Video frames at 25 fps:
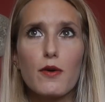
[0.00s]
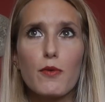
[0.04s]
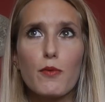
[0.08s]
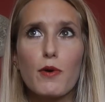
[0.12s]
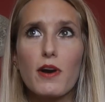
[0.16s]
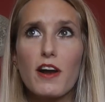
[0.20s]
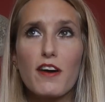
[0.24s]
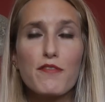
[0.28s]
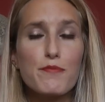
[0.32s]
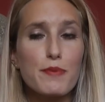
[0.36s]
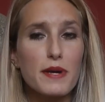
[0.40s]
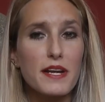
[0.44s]

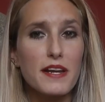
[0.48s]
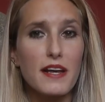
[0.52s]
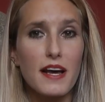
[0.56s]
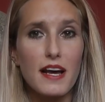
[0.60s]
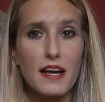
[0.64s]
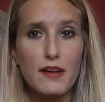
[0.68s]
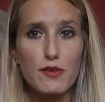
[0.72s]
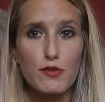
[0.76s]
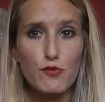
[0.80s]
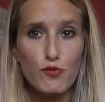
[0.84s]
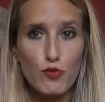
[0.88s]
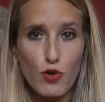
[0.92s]
When I've been
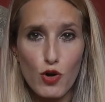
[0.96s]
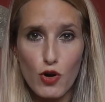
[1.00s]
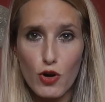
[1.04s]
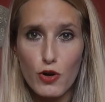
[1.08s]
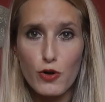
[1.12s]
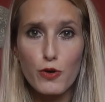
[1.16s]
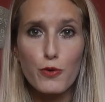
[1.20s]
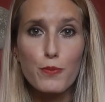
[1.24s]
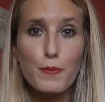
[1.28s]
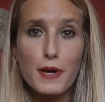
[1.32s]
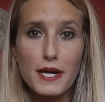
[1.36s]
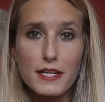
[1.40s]
at
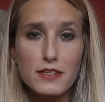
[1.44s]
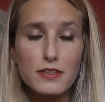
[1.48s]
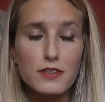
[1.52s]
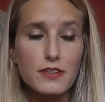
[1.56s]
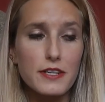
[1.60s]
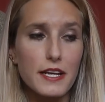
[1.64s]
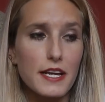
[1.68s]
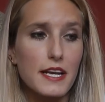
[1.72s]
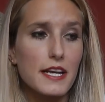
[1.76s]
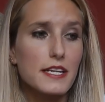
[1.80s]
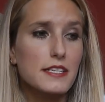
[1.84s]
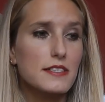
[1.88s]
rock or metal
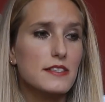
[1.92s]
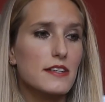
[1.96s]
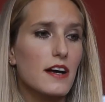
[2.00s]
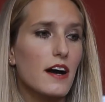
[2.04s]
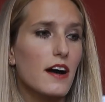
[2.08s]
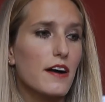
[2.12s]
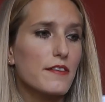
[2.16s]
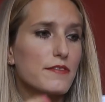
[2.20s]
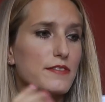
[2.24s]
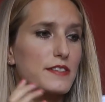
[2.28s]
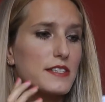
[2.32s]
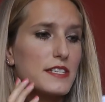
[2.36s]
gigs,
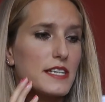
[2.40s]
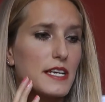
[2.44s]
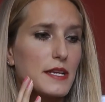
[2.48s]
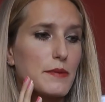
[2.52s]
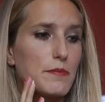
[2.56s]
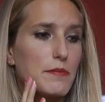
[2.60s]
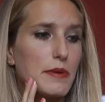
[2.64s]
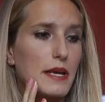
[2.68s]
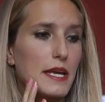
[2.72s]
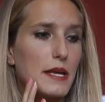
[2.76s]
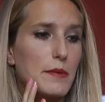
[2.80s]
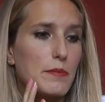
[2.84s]
I've
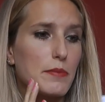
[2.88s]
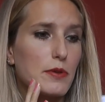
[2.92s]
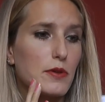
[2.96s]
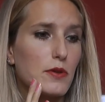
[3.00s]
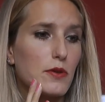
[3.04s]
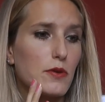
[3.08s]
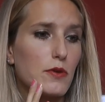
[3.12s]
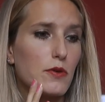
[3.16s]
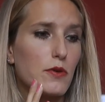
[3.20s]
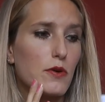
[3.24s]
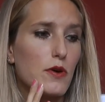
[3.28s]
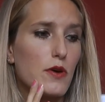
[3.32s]
seen
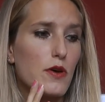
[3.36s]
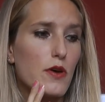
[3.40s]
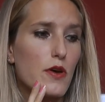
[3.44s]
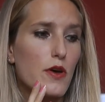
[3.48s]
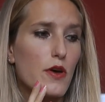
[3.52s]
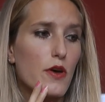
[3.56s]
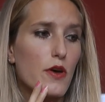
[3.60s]
people